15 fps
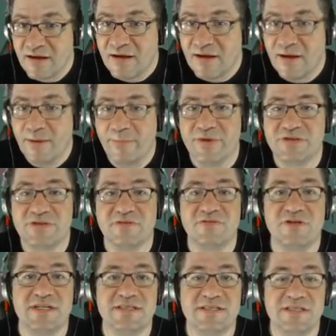a bunch of
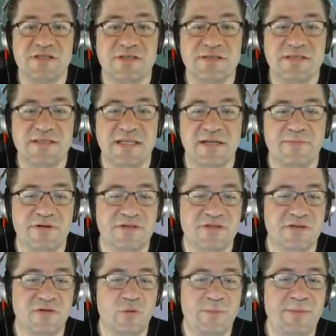transitions, and a bunch
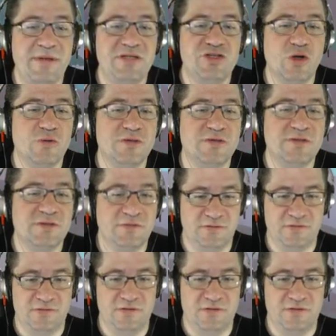of quippy jokes.